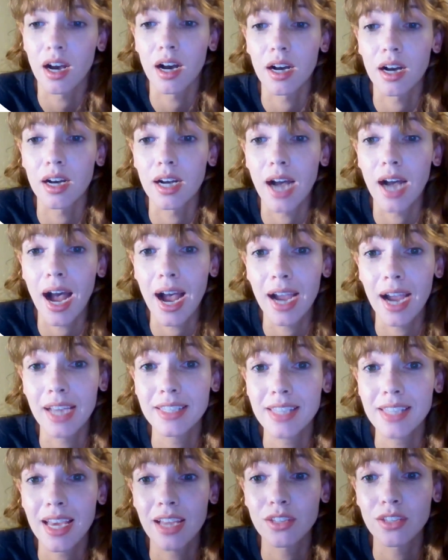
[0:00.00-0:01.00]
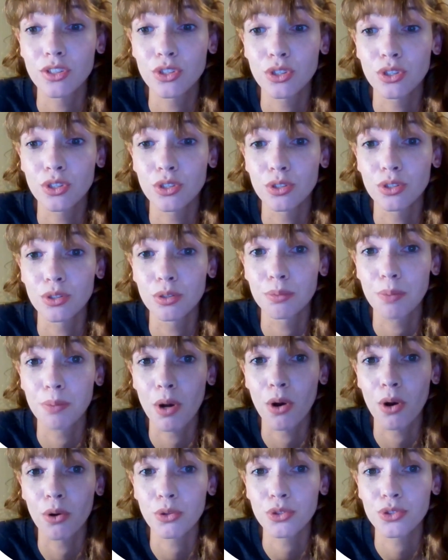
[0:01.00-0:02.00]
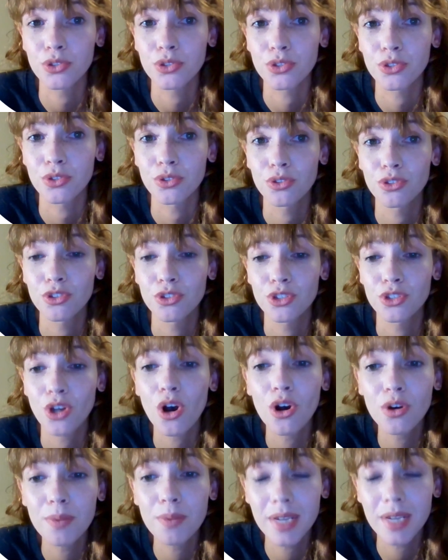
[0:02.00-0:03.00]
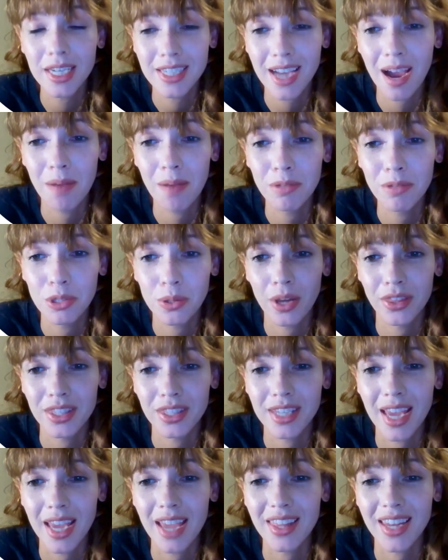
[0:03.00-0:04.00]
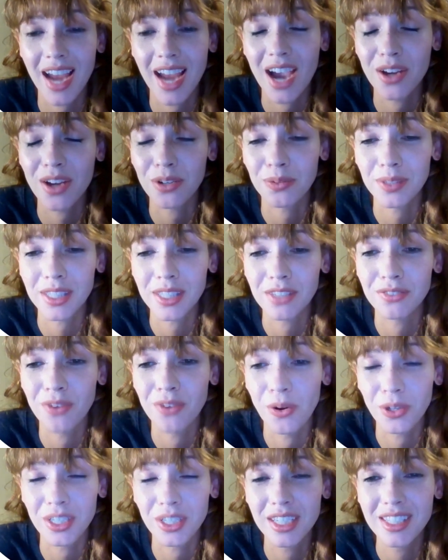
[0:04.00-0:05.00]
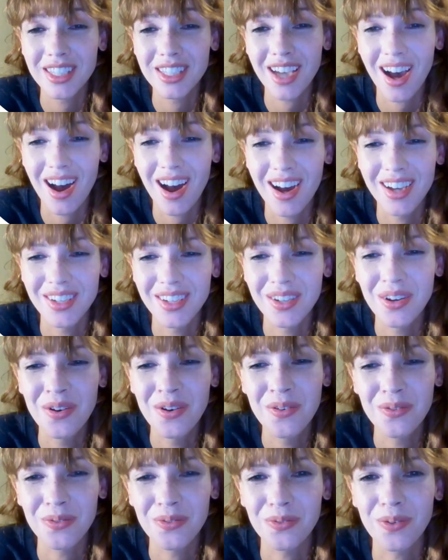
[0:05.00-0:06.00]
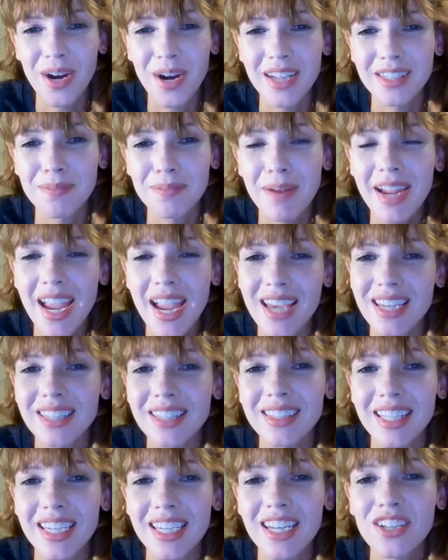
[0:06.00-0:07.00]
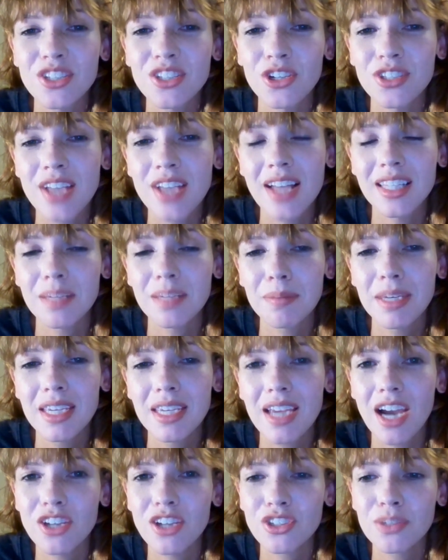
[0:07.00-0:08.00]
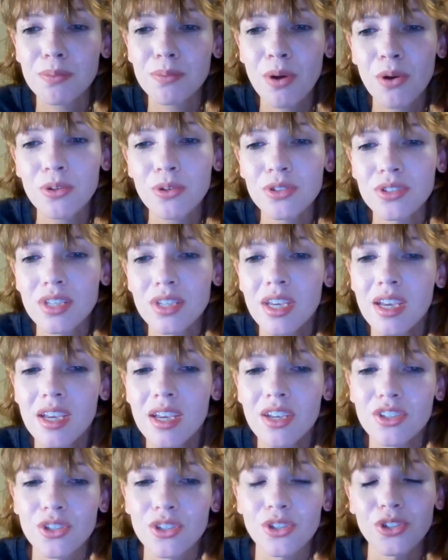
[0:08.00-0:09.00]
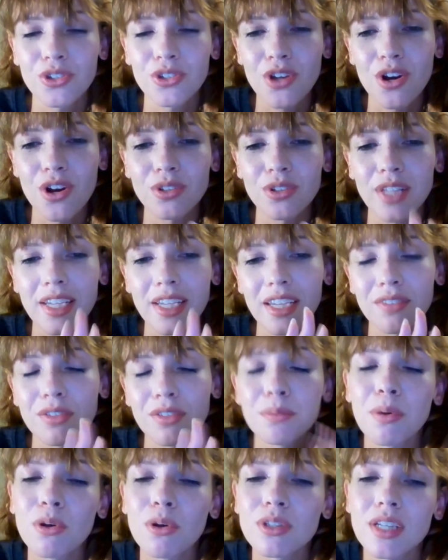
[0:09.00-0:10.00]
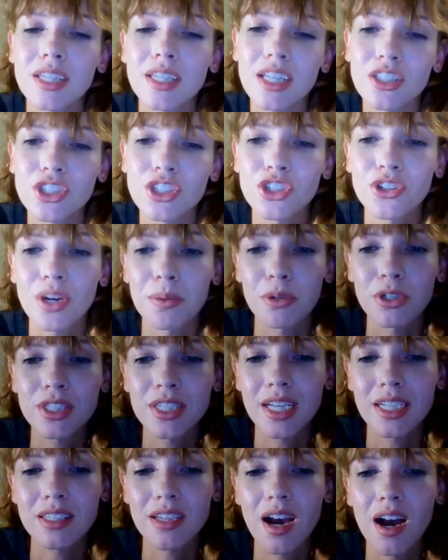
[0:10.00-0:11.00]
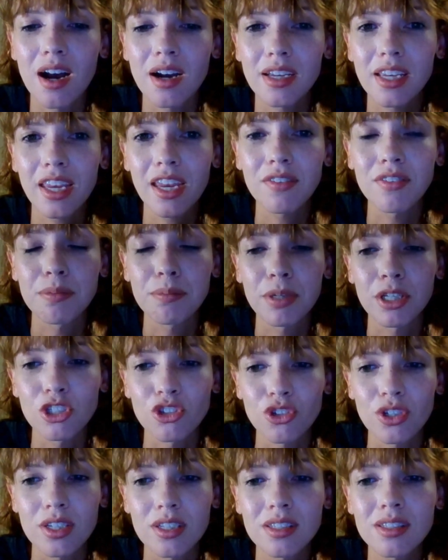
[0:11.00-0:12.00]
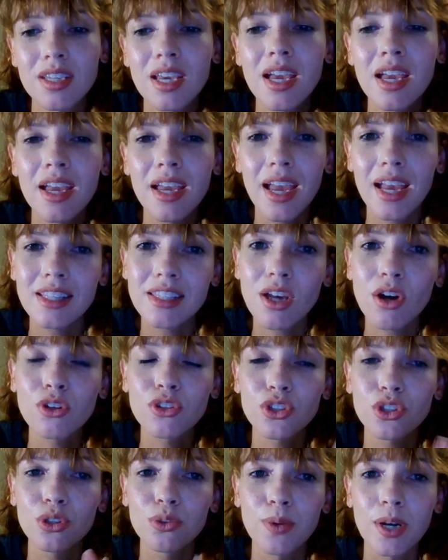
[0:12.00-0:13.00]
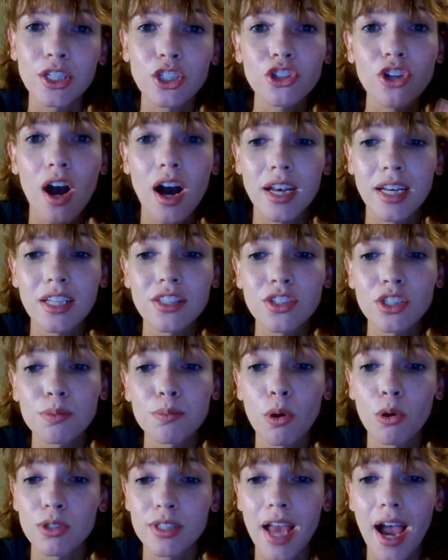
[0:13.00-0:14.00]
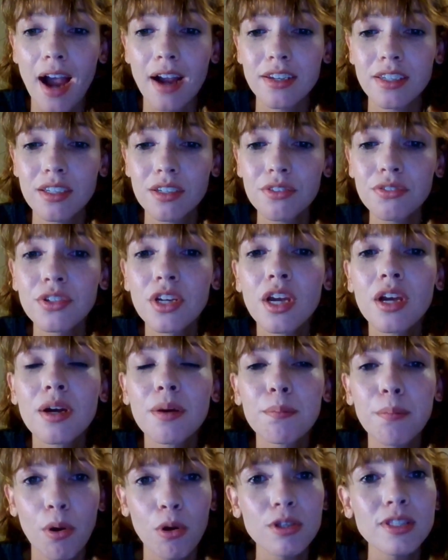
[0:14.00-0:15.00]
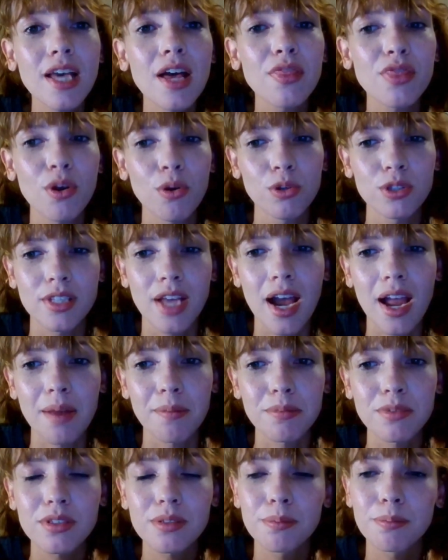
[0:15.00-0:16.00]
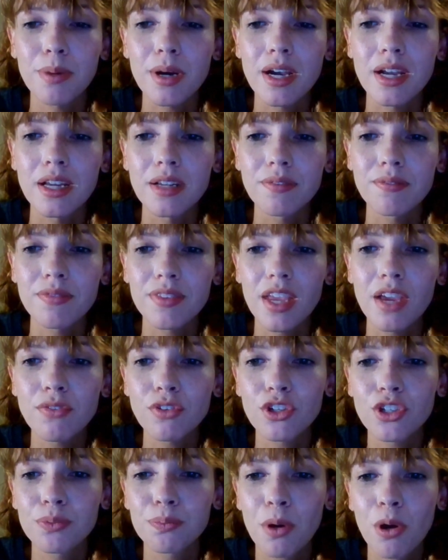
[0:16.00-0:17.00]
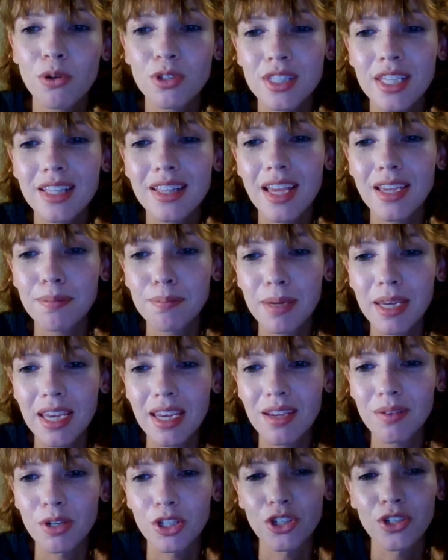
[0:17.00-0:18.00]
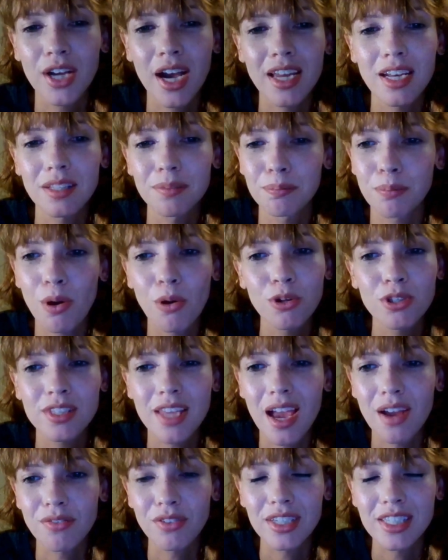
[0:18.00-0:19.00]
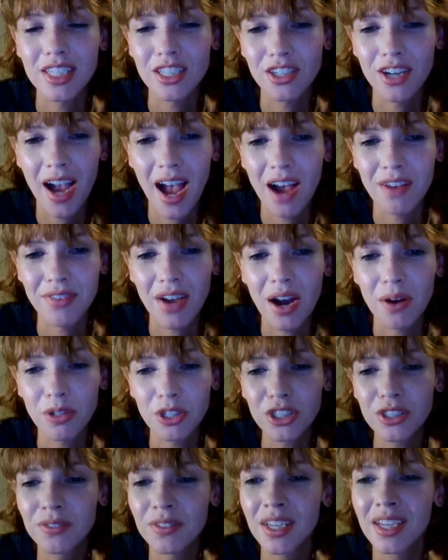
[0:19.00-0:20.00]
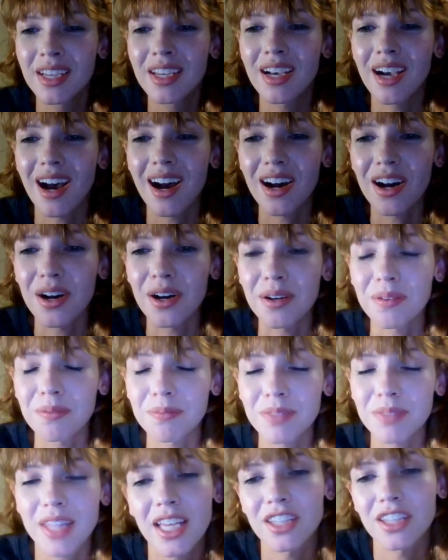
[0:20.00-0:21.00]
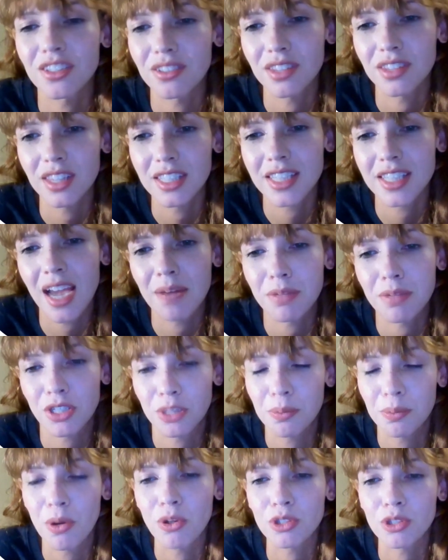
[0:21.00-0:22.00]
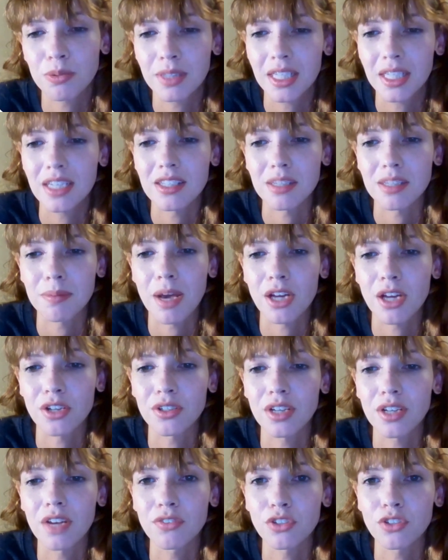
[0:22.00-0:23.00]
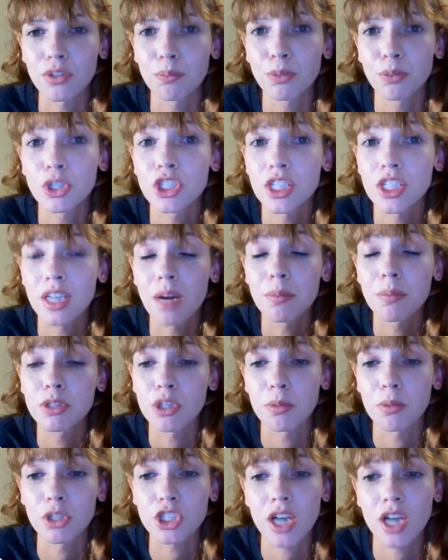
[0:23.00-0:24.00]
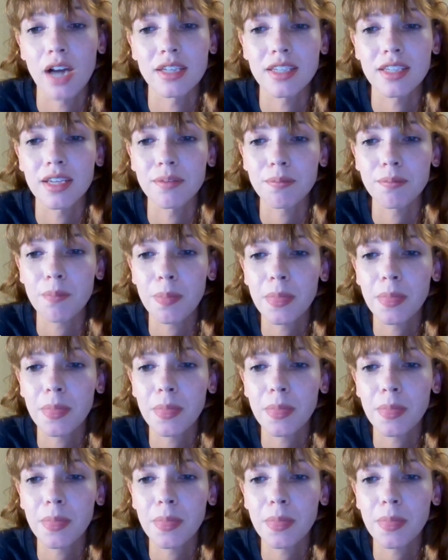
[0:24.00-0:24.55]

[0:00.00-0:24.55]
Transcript: I tend to post so many times throughout the day that I don't really focus on what my analytics are telling me I should post. So, like if you post on Instagram or TikTok, even Pinterest, it tells you when your audience is most active. Post at those times. But if you're posting like me, where you kind of post every single half hour, then the time that you post really doesn't matter if you're pushing up so much content.